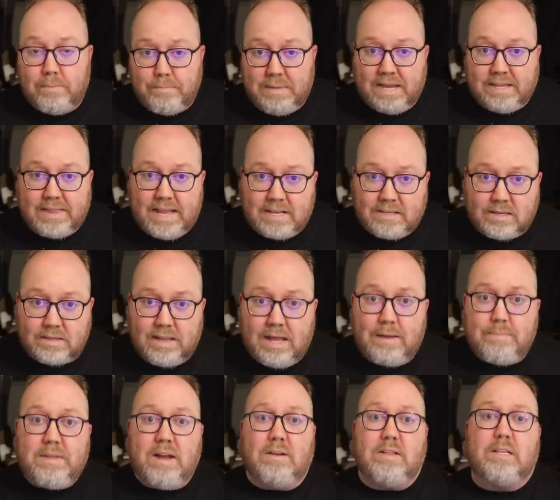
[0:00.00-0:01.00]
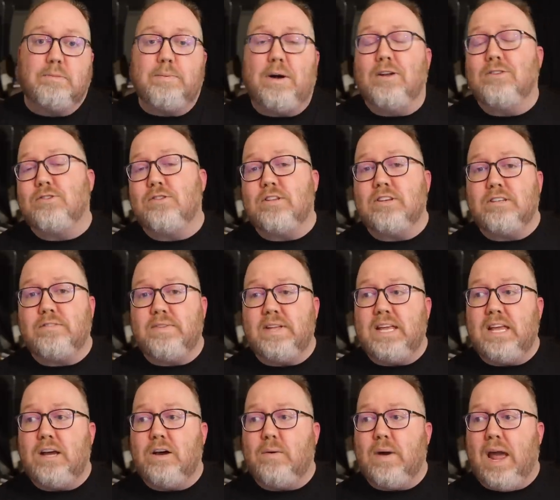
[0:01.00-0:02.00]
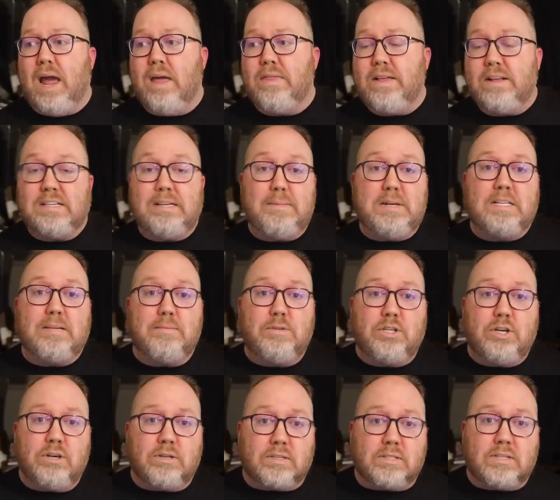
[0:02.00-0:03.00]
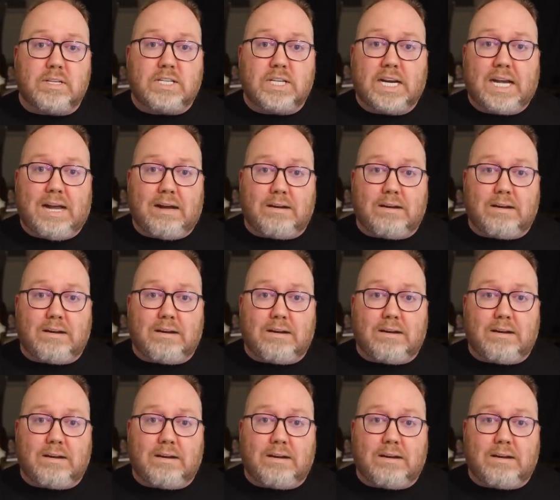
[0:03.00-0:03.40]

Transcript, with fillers: Big thanks to them. They are the sponsor of this video, and they sent me some shirts to check